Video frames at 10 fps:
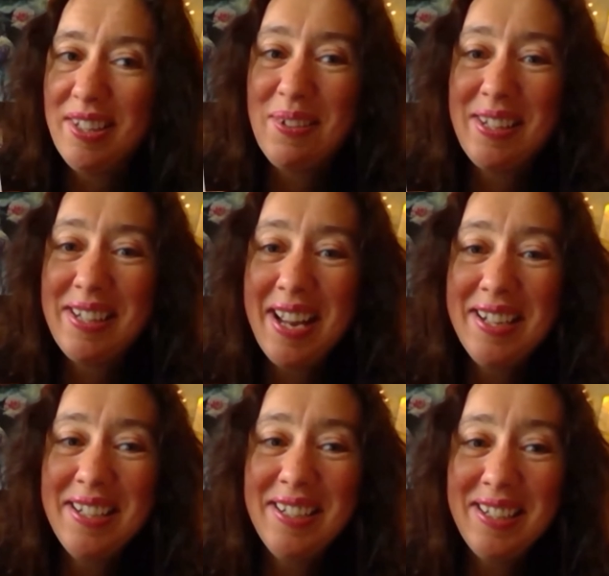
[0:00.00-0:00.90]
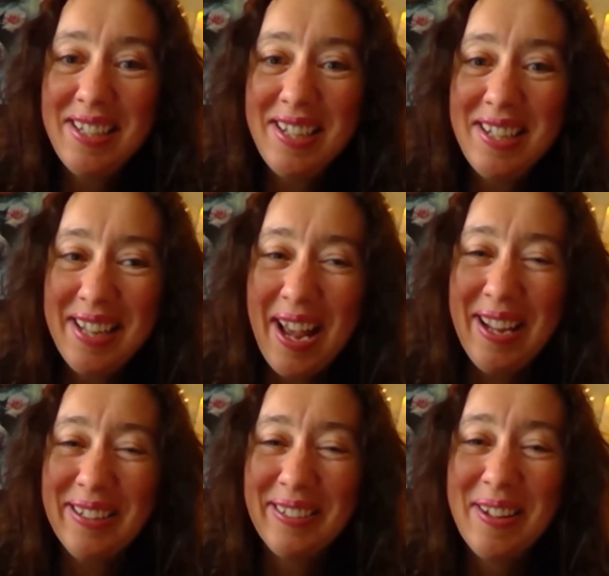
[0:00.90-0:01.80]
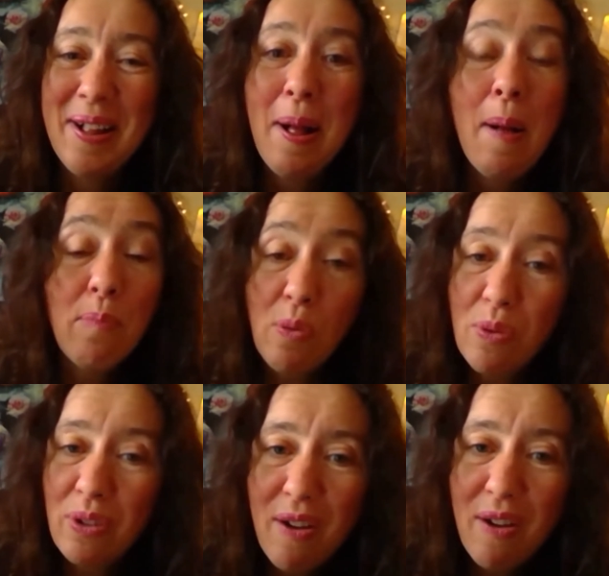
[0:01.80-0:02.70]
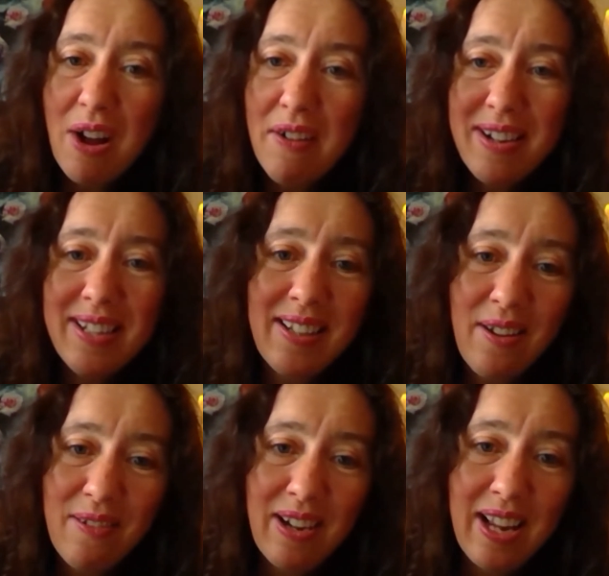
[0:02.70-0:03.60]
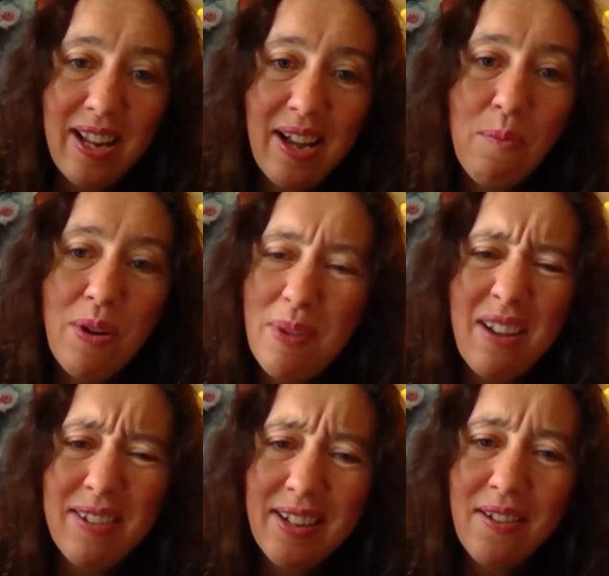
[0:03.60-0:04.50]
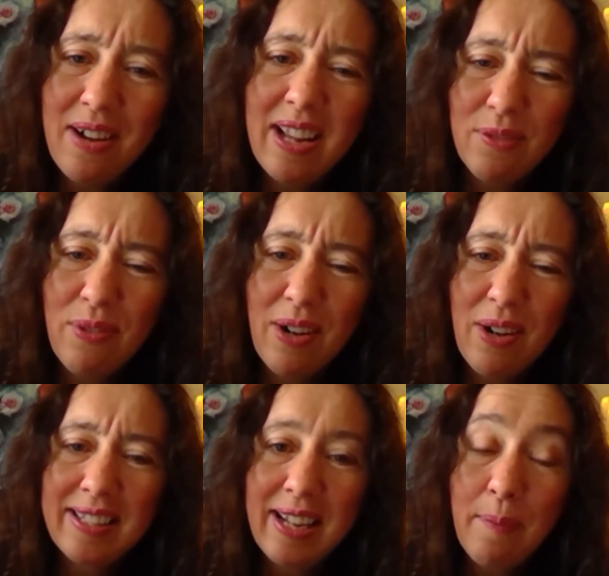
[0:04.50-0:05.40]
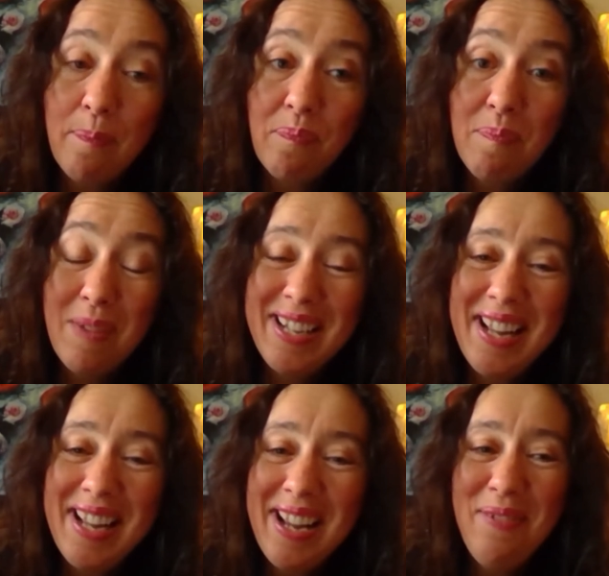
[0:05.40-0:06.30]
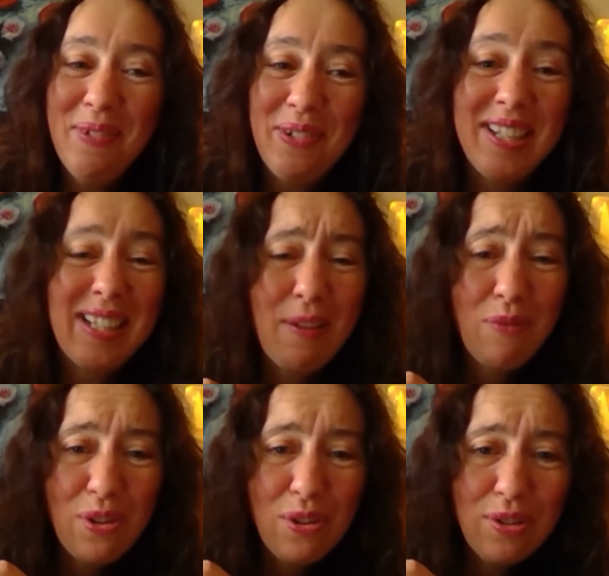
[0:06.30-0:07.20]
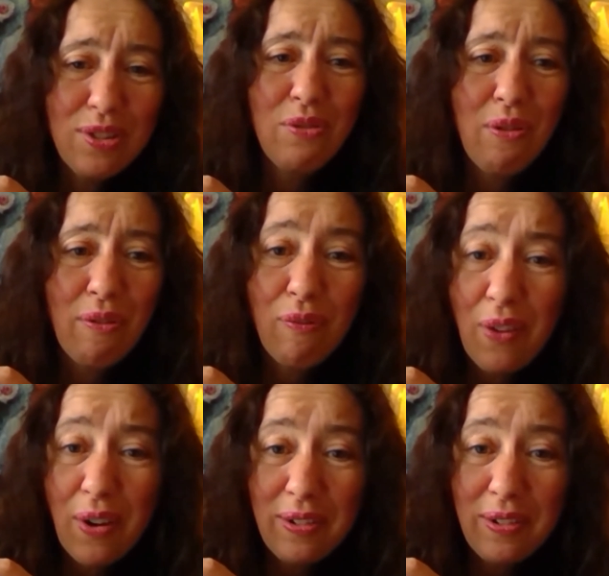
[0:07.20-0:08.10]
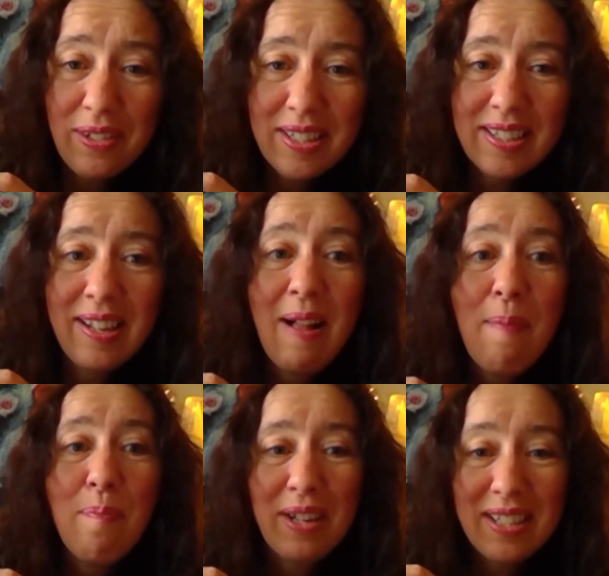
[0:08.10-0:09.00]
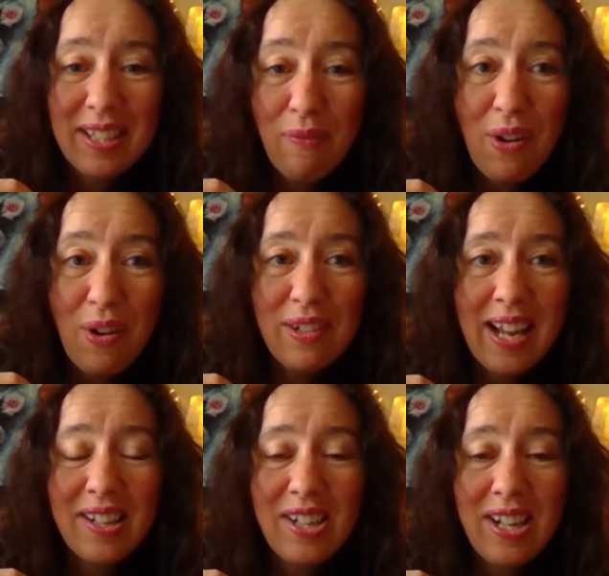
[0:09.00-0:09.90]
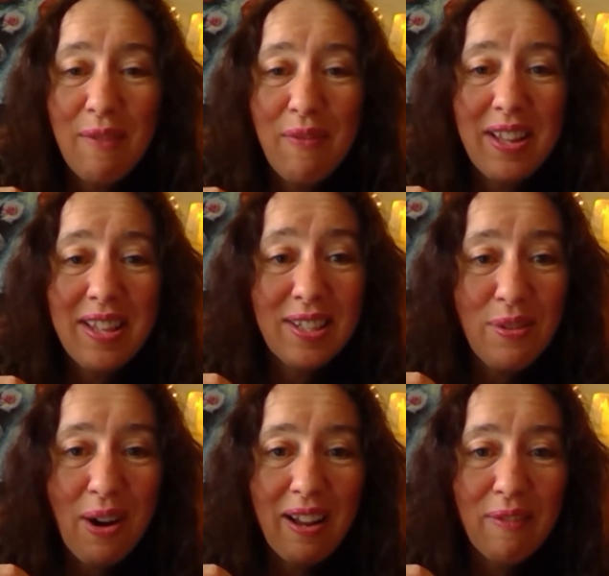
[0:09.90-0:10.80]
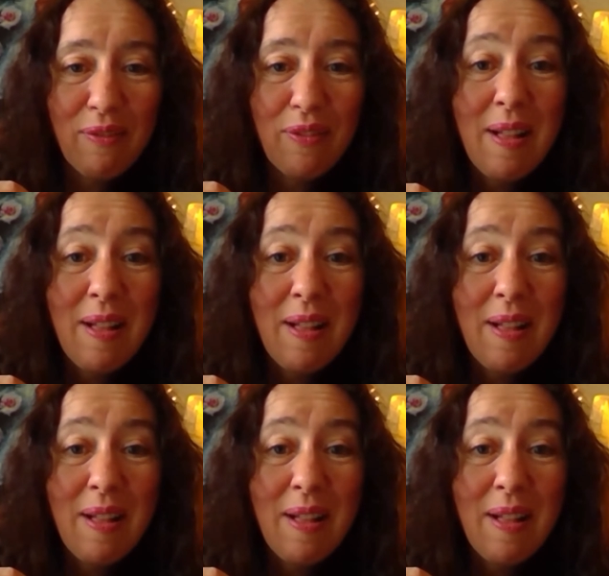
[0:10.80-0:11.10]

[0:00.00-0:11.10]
So it's attention to detail, but we'll go very slowly. And when we go slowly, it's relaxing. My second rule is give good, strong folds, because the folds actually give it the strength.